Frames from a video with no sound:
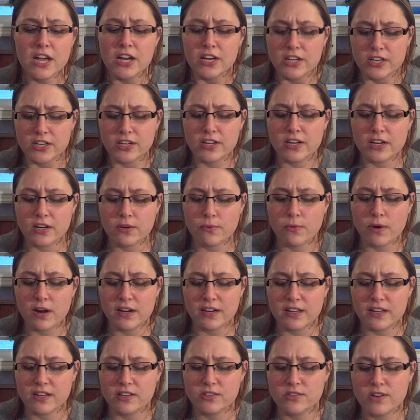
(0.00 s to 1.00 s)
you're going to want
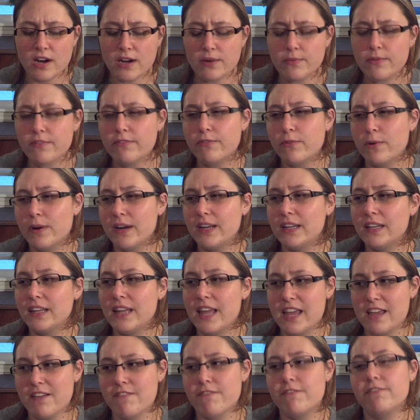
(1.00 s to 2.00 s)
to try to avoid
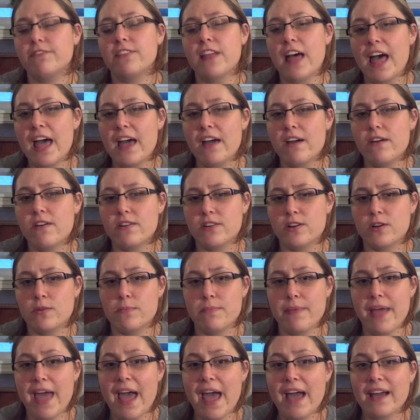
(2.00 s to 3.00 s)
laying flat on your
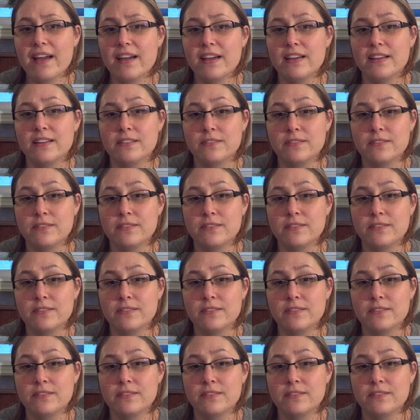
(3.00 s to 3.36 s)
back.